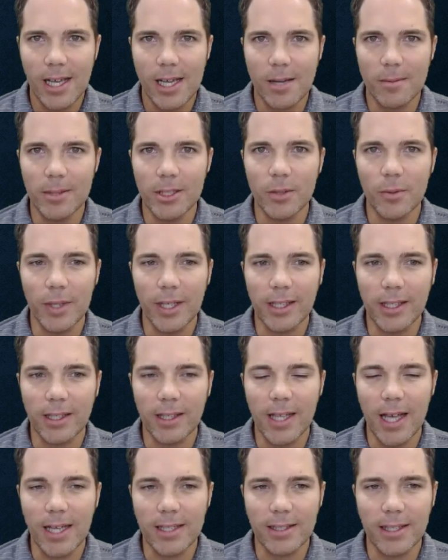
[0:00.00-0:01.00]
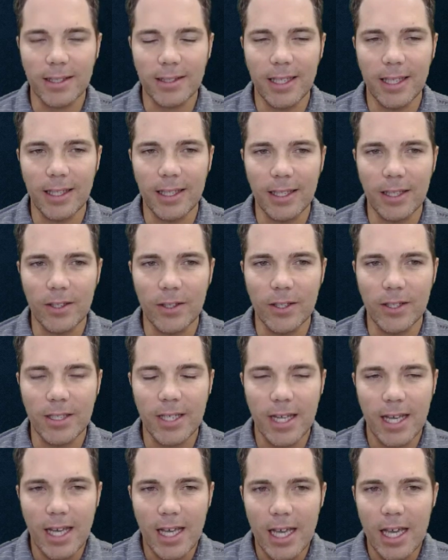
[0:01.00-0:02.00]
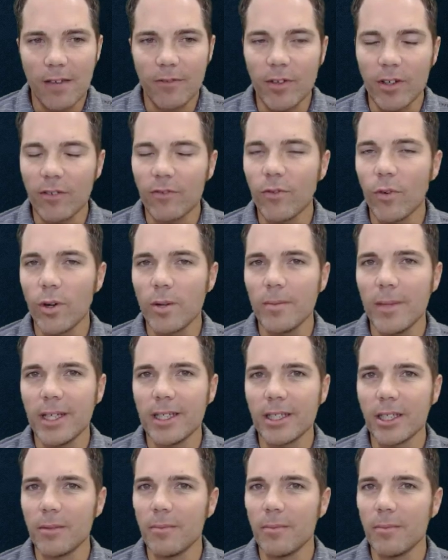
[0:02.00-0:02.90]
I've been doing it the last 10 years. If you're a foreman,